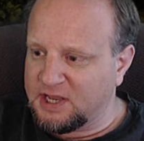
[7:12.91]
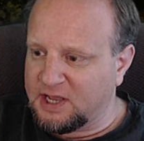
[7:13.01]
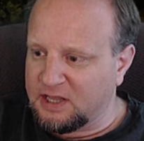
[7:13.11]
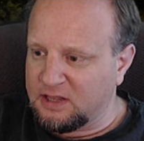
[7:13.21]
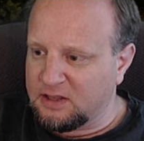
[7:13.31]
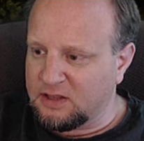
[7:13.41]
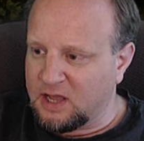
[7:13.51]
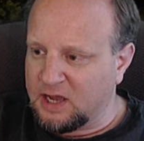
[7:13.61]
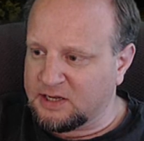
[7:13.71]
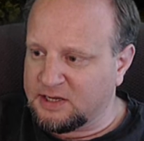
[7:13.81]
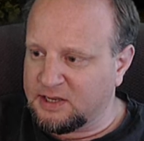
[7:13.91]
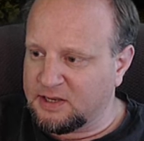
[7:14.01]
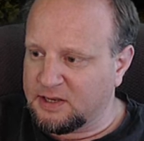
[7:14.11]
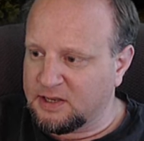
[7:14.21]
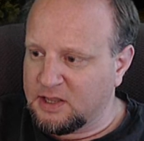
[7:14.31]
locked.
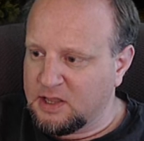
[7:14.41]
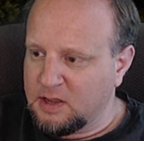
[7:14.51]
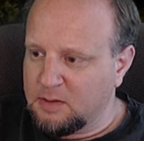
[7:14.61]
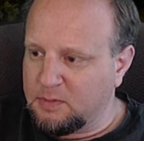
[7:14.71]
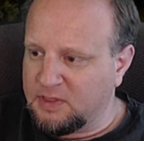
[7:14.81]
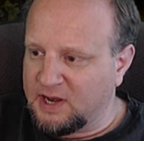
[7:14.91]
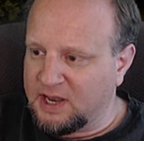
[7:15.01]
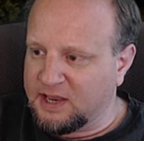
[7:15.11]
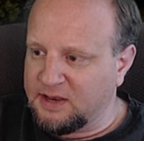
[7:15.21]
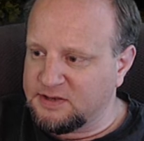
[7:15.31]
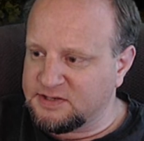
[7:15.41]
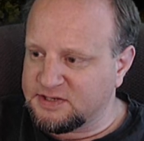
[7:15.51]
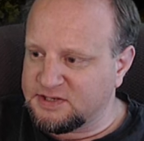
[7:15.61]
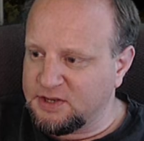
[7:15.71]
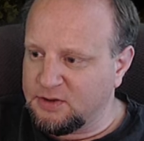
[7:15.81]
But then I can use
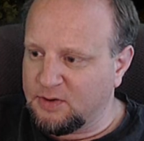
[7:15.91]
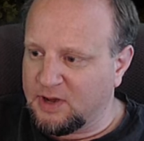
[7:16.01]
this new